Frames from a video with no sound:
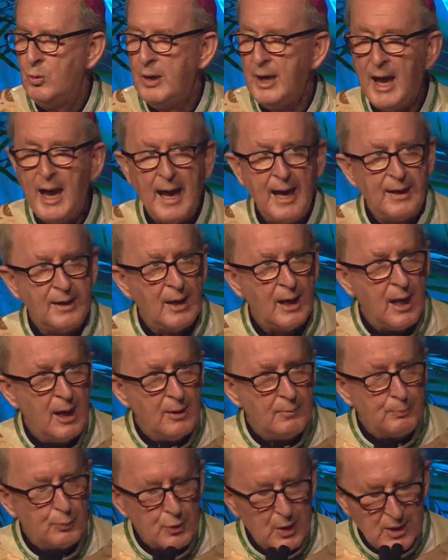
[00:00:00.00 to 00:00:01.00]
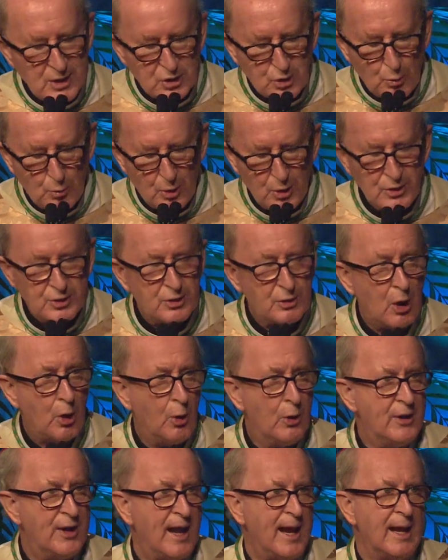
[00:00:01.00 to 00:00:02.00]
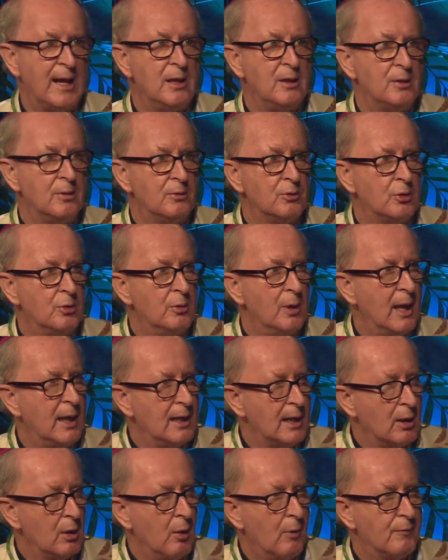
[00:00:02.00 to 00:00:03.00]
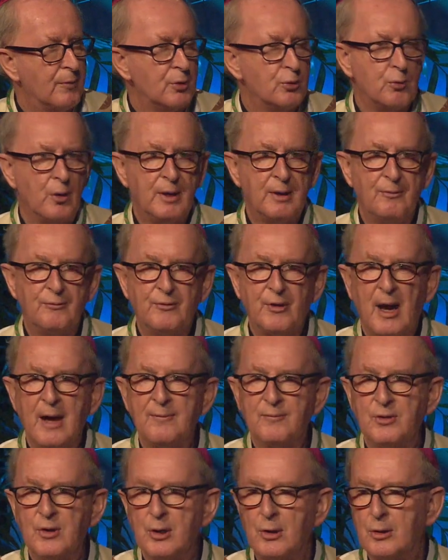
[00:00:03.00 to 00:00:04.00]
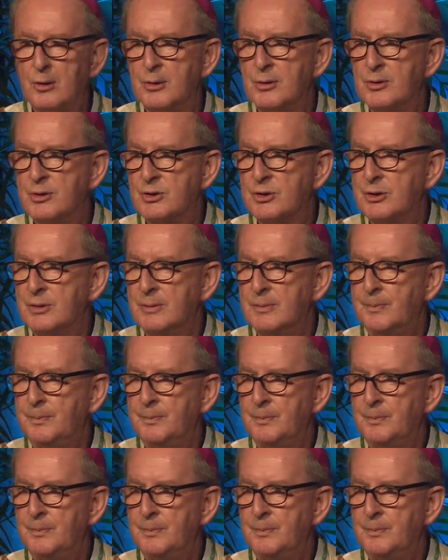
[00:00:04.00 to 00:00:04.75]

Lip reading: We had a priest who was ordained a little over 25 years.